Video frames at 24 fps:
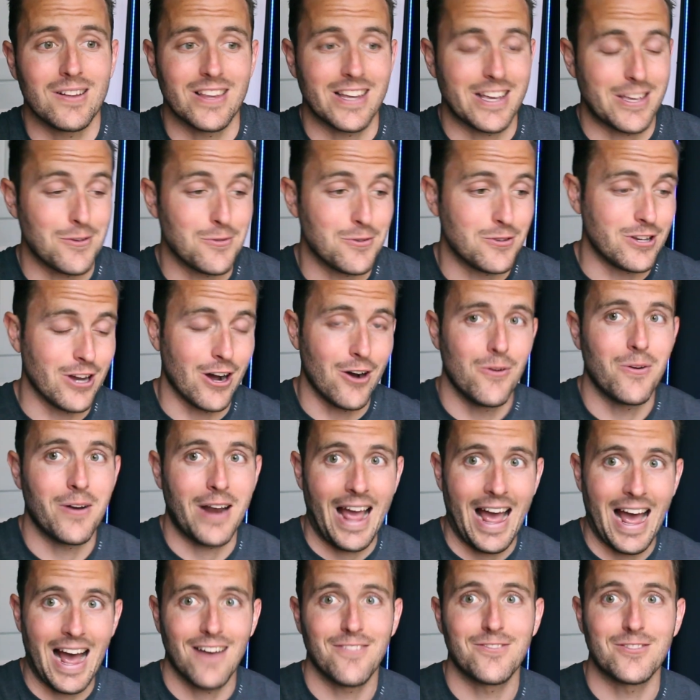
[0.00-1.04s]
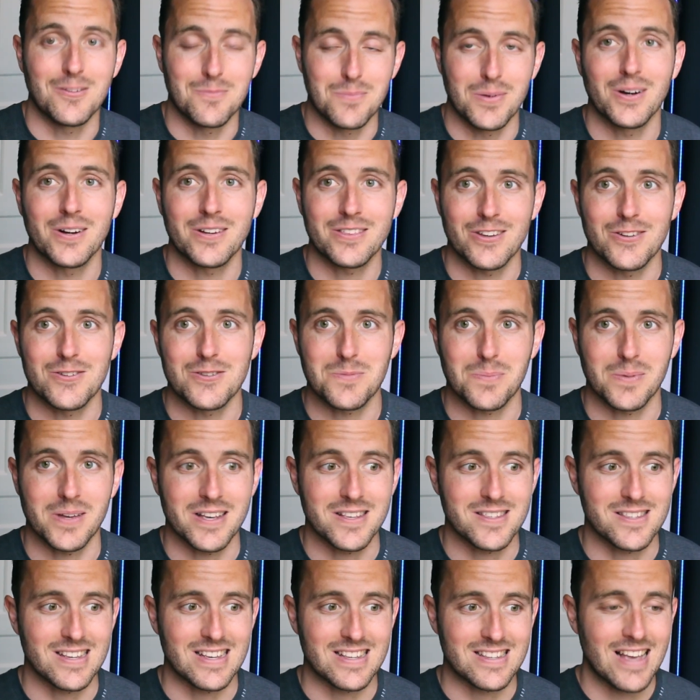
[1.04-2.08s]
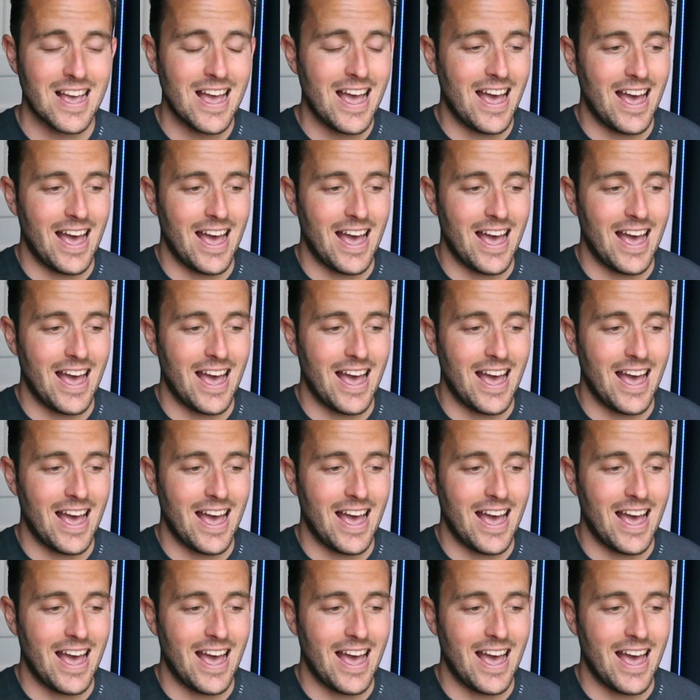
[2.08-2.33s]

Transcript: Like you don't have to book those places.